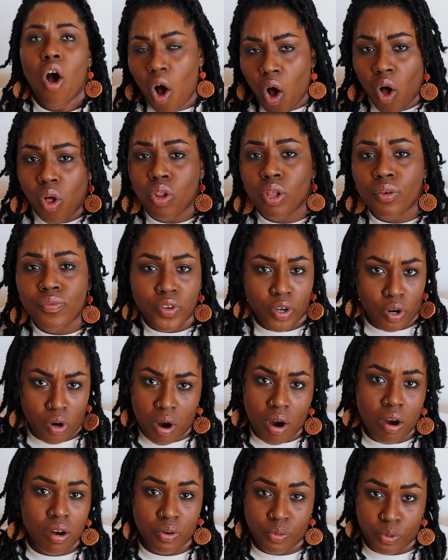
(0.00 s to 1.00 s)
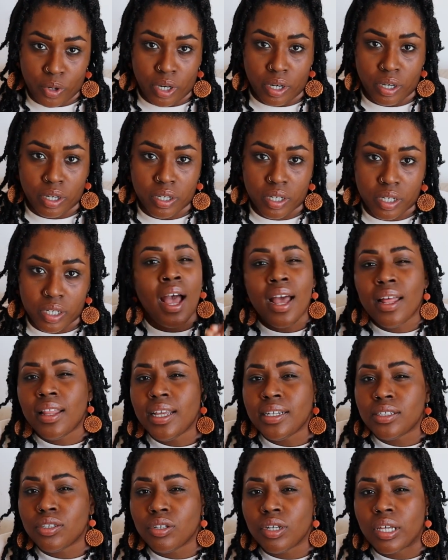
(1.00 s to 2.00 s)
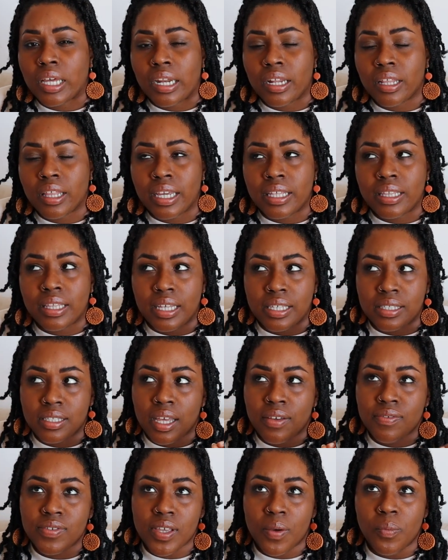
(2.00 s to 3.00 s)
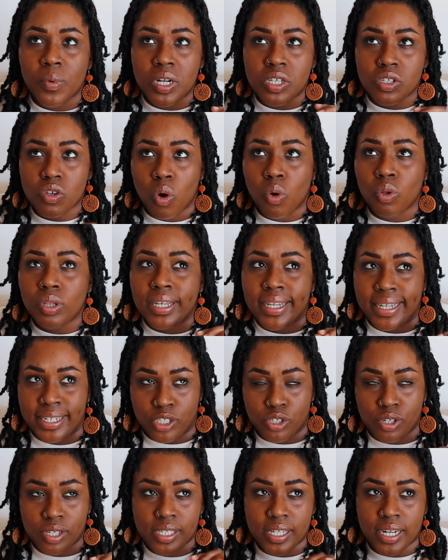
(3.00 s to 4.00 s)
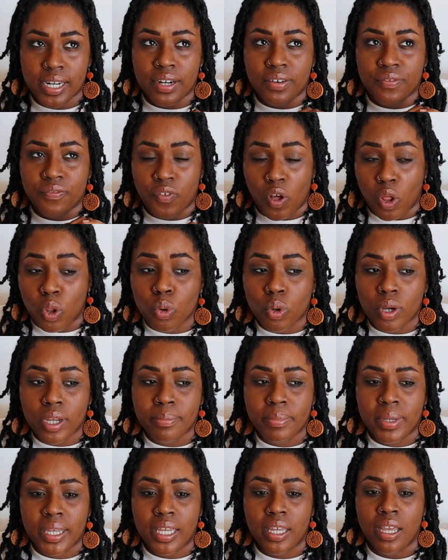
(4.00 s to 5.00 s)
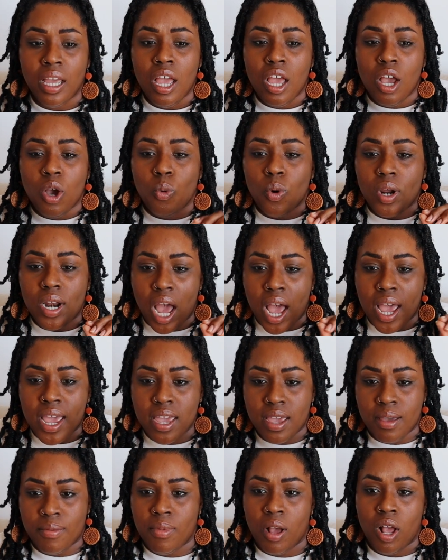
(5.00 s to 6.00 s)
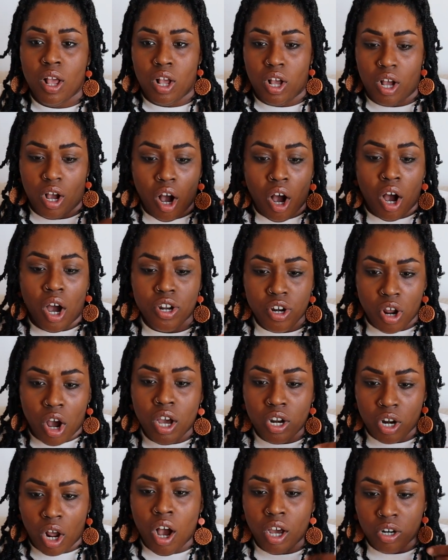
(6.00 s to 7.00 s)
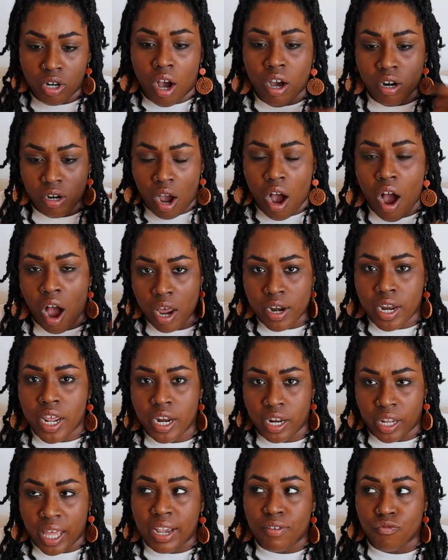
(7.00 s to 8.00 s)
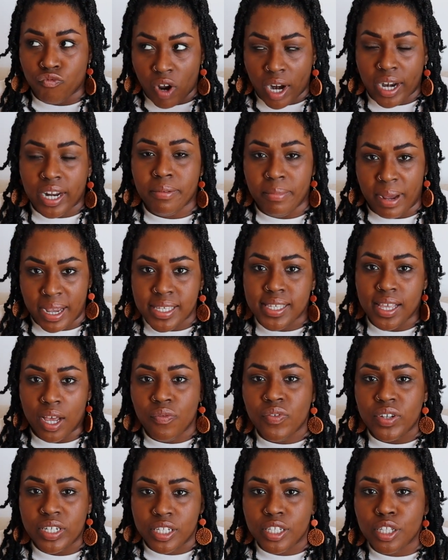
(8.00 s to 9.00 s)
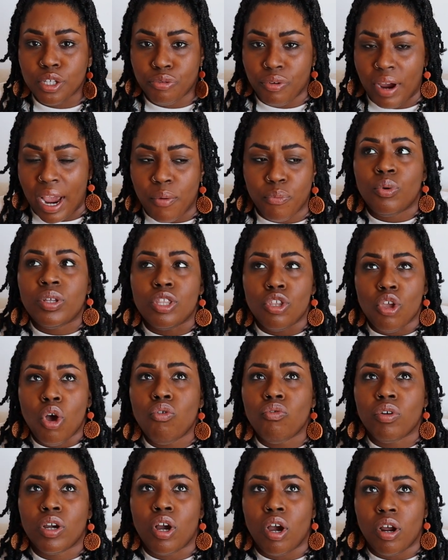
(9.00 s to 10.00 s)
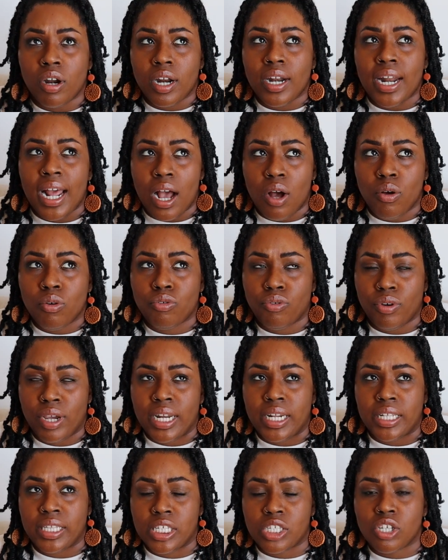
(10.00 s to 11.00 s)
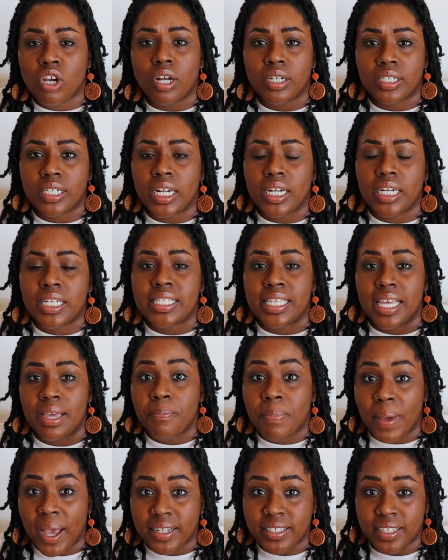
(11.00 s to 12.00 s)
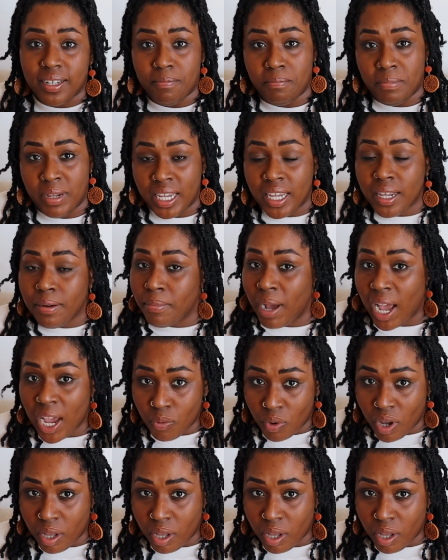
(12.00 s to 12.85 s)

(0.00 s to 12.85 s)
all of your hard work. I like to look at it like this. If someone is only interested in following me when I am on and like running myself into the ground with no regard on how creating this content is impacting me and my